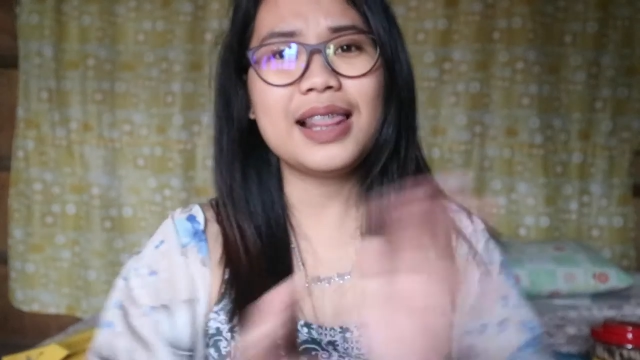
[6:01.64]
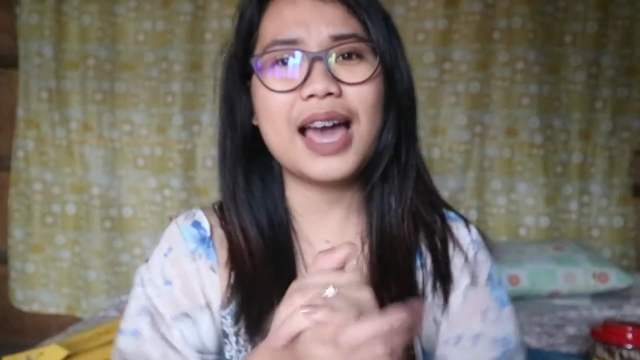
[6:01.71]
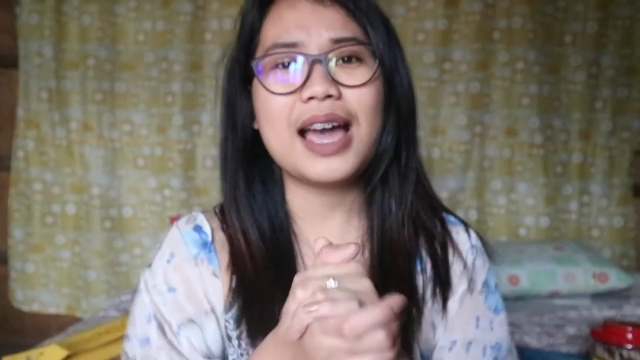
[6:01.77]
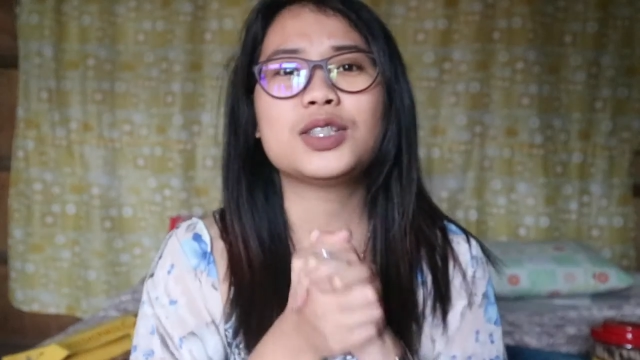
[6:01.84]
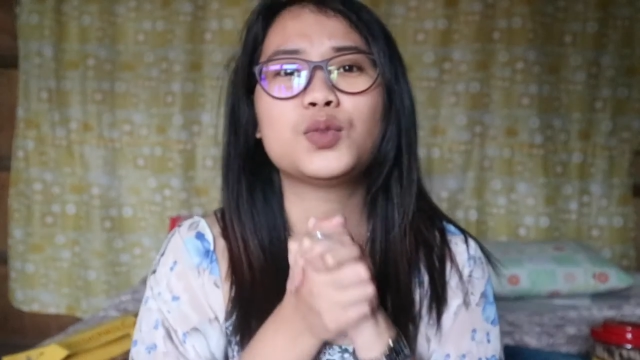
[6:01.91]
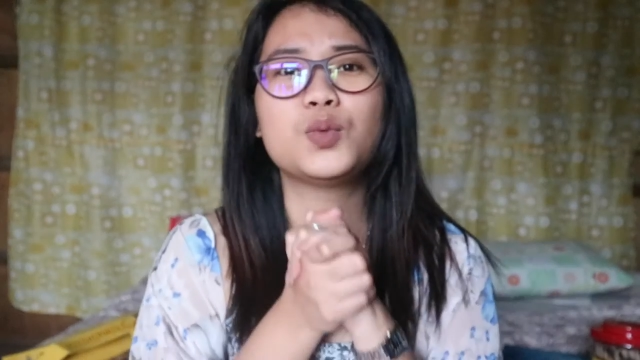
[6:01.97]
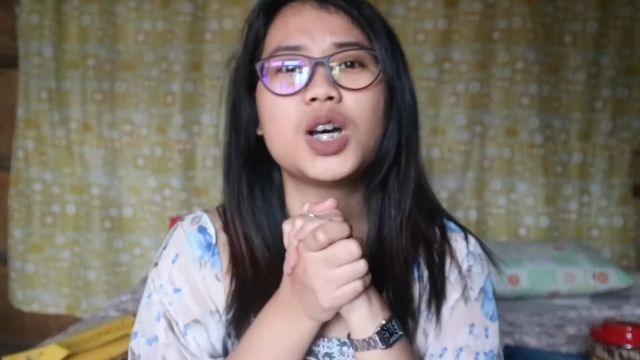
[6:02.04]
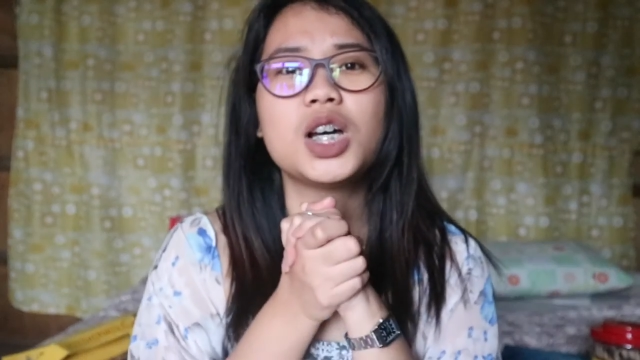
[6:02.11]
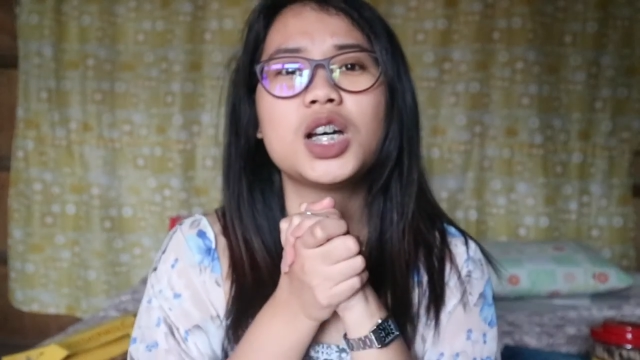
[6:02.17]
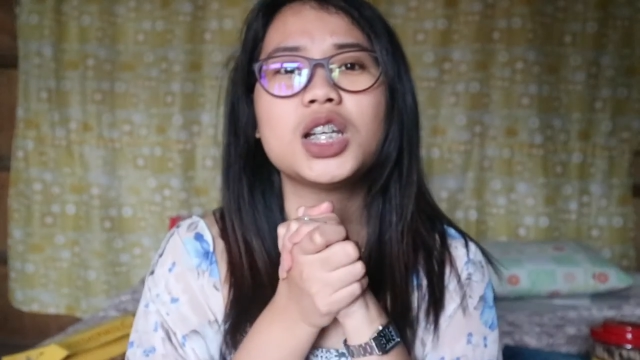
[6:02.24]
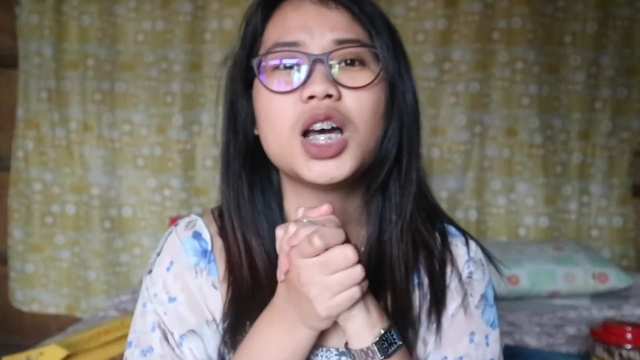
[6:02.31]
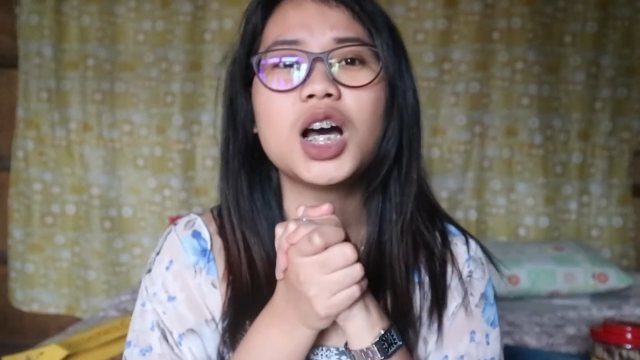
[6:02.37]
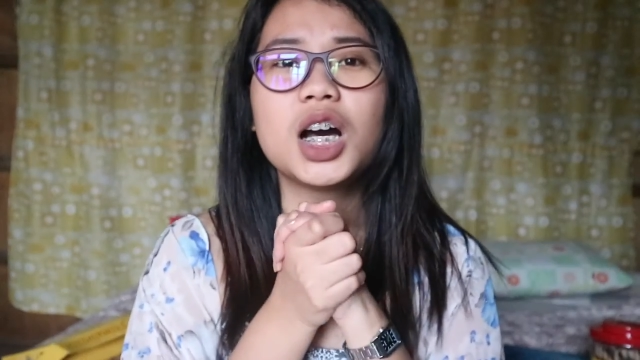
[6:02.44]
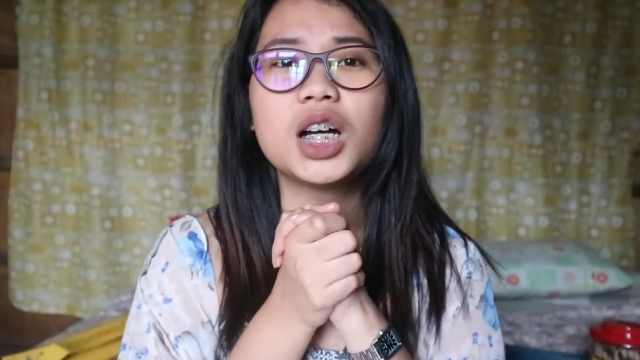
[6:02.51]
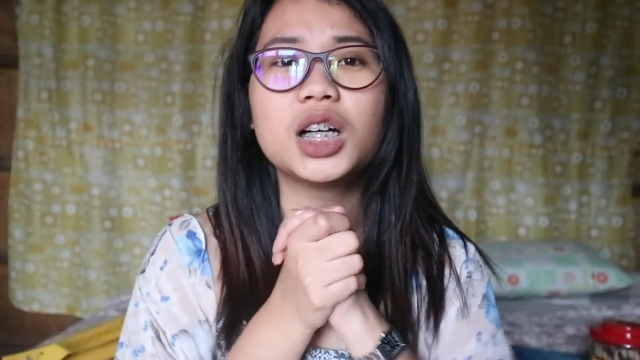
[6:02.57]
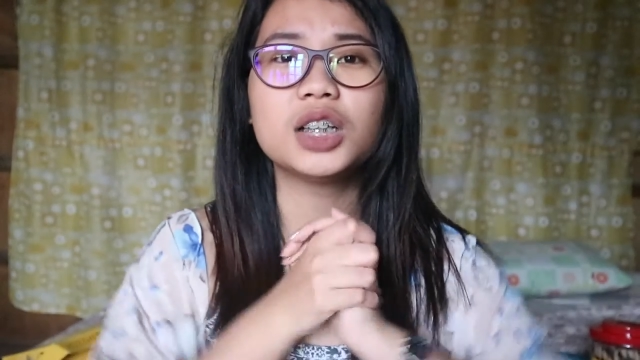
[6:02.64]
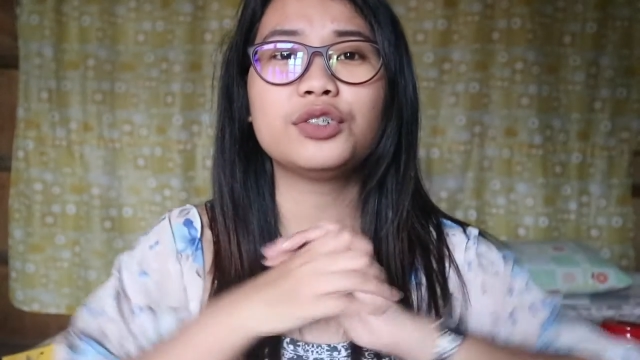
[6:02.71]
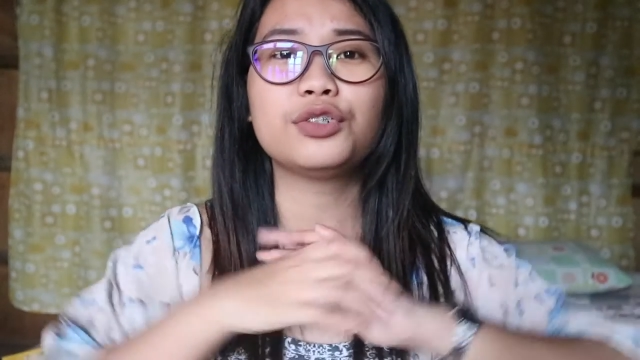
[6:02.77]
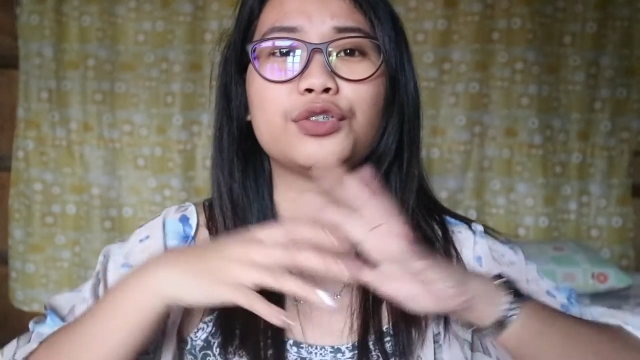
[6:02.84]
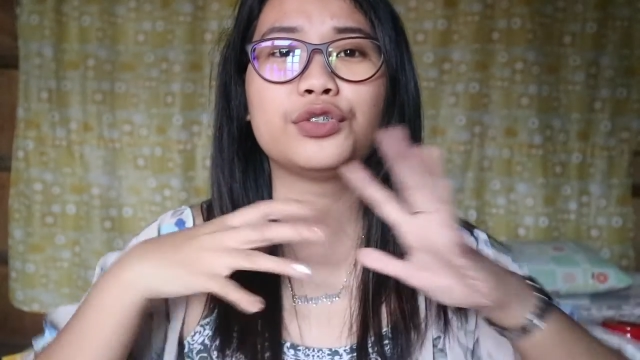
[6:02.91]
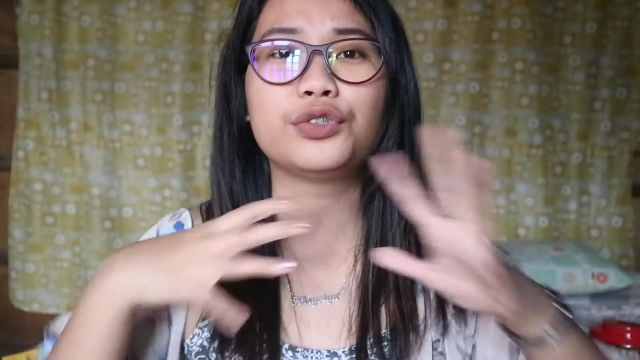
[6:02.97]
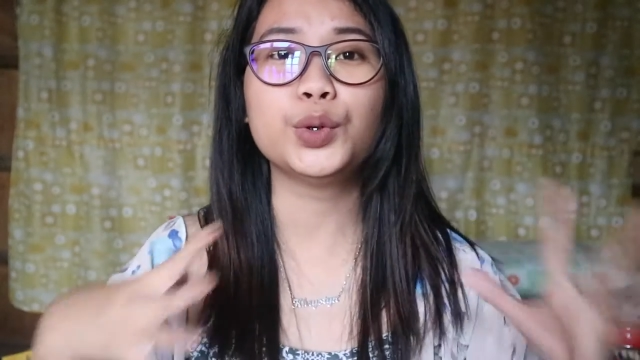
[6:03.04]
the last one are
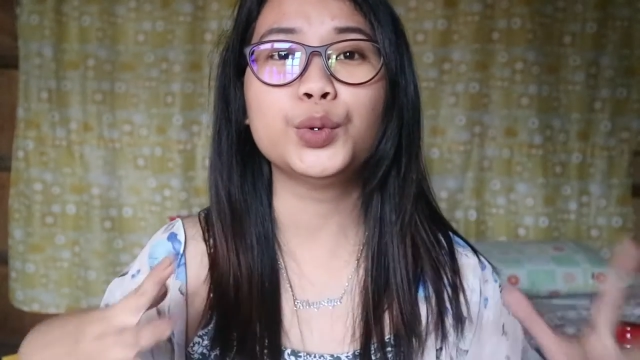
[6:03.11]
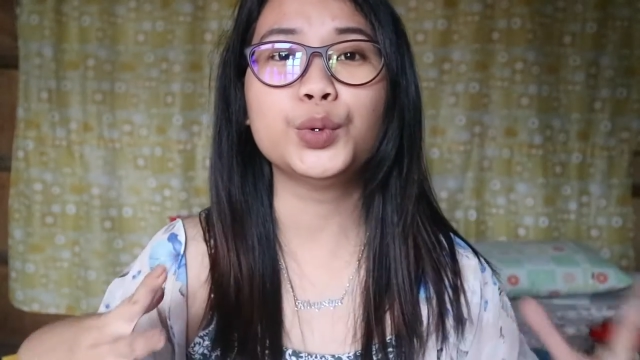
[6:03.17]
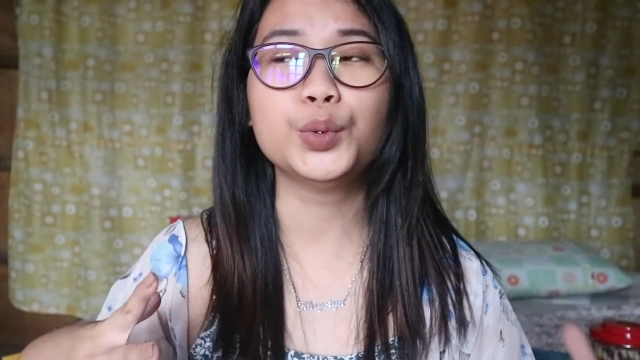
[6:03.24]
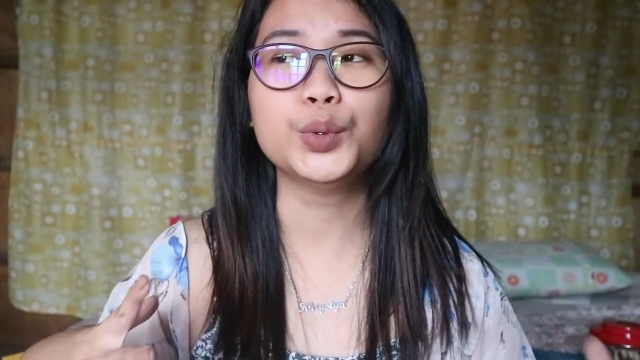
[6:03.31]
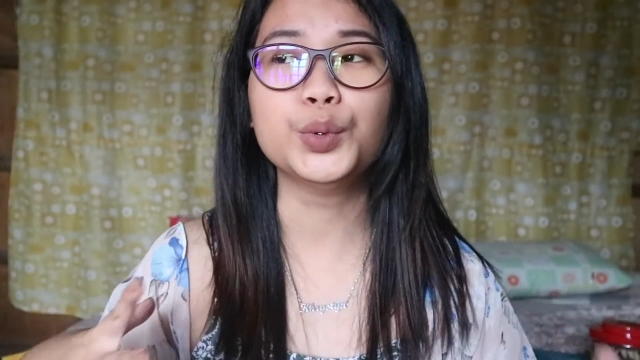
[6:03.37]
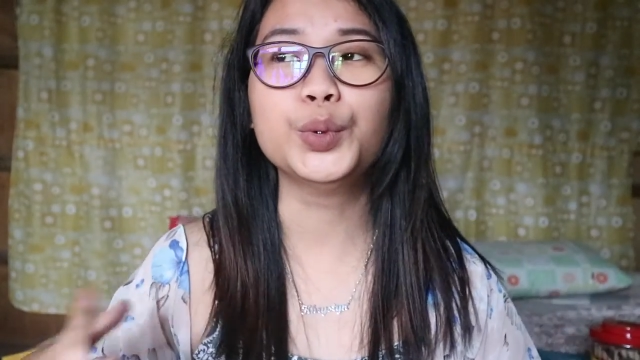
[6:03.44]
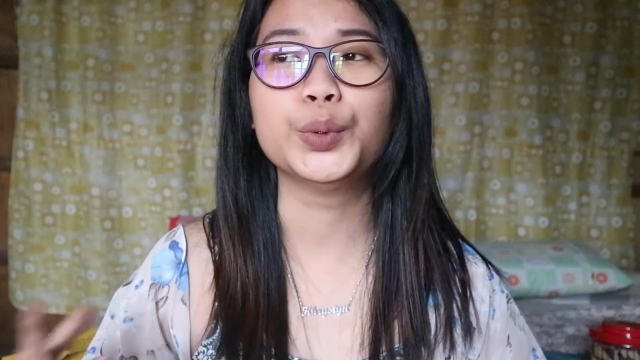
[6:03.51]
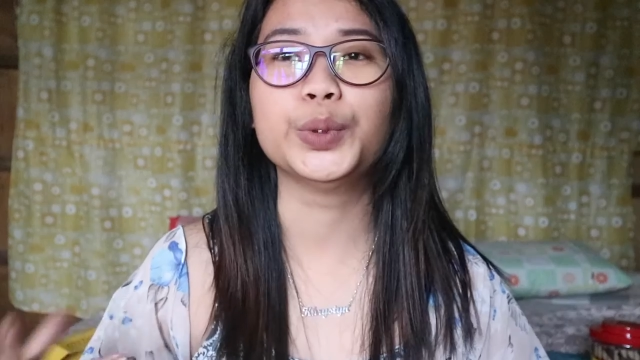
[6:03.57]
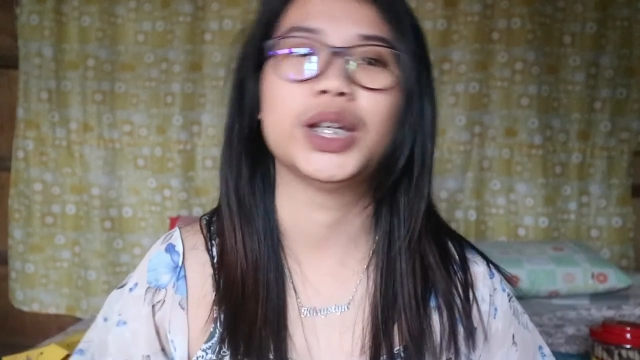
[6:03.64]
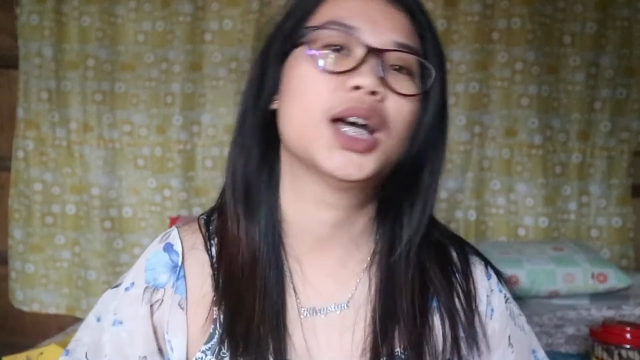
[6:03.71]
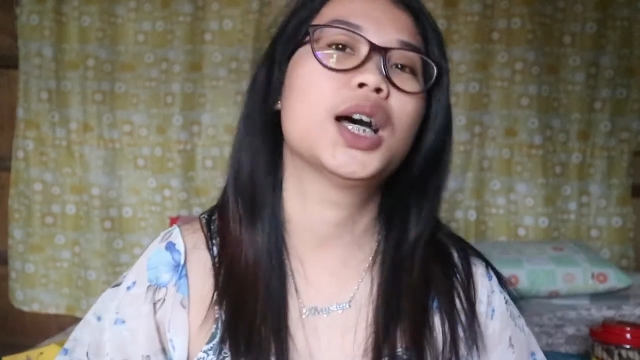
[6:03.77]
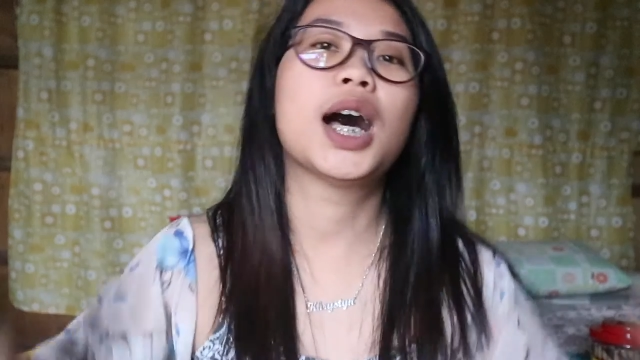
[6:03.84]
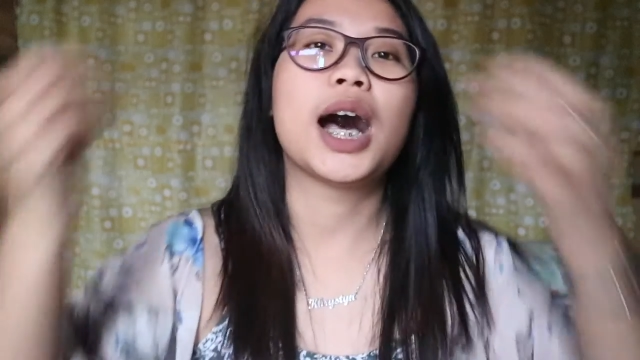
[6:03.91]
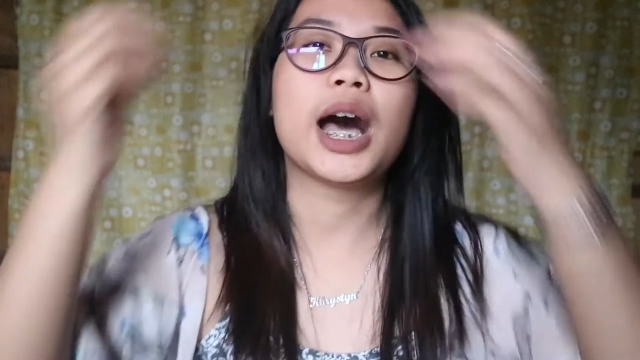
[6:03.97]
food.